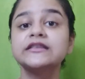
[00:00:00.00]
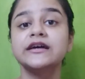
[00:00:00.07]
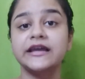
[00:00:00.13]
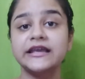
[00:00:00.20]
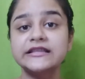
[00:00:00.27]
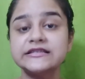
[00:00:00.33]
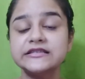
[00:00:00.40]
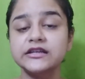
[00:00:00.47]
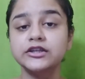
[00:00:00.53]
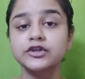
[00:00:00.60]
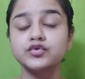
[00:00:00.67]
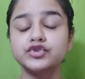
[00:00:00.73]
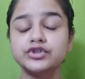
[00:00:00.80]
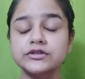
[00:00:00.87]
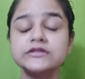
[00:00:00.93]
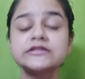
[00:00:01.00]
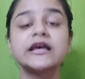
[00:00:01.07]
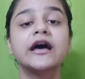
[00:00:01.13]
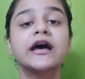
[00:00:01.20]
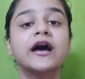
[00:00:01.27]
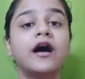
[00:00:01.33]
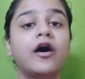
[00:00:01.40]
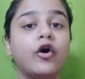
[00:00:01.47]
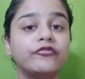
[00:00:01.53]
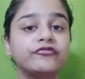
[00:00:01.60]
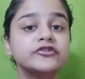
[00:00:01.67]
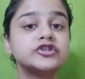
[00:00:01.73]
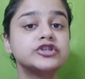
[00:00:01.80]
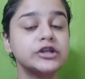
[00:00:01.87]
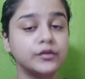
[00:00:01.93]
the institution's
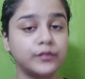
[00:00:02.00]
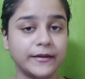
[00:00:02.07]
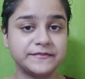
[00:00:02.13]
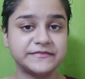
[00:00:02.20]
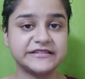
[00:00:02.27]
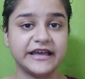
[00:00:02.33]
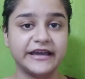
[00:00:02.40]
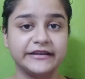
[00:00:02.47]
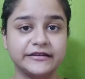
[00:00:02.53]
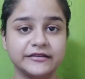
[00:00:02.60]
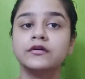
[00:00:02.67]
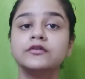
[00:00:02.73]
official website.